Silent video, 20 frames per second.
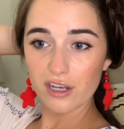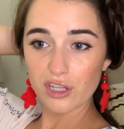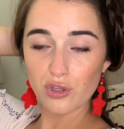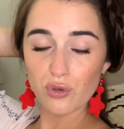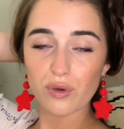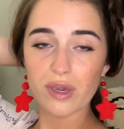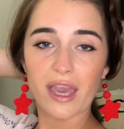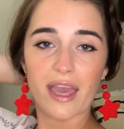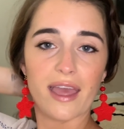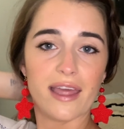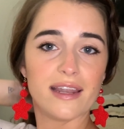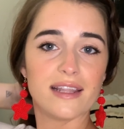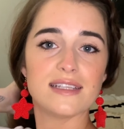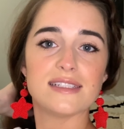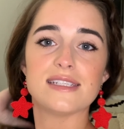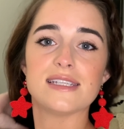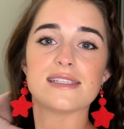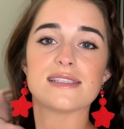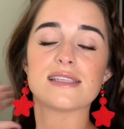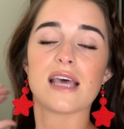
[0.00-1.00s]
You can
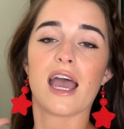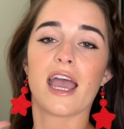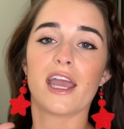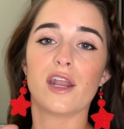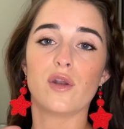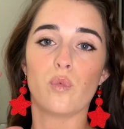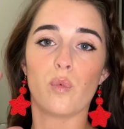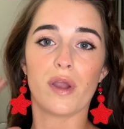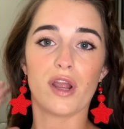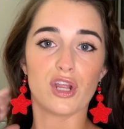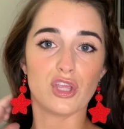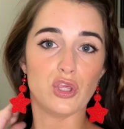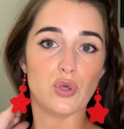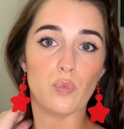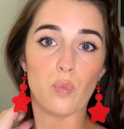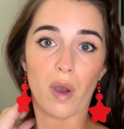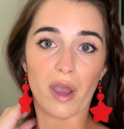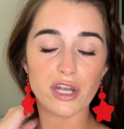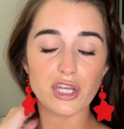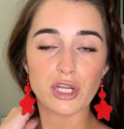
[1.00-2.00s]
decide where you
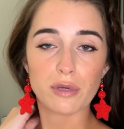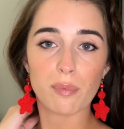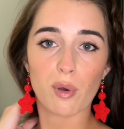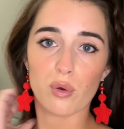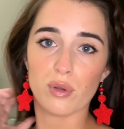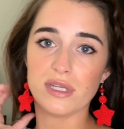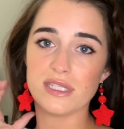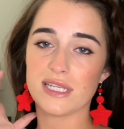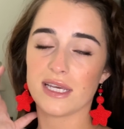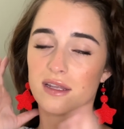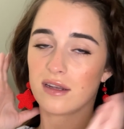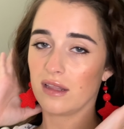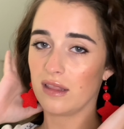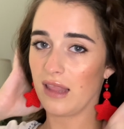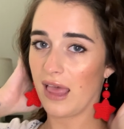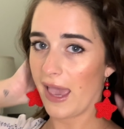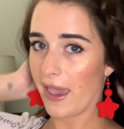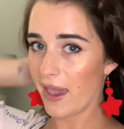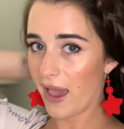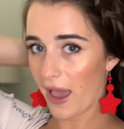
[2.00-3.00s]
want your ponytail to lay.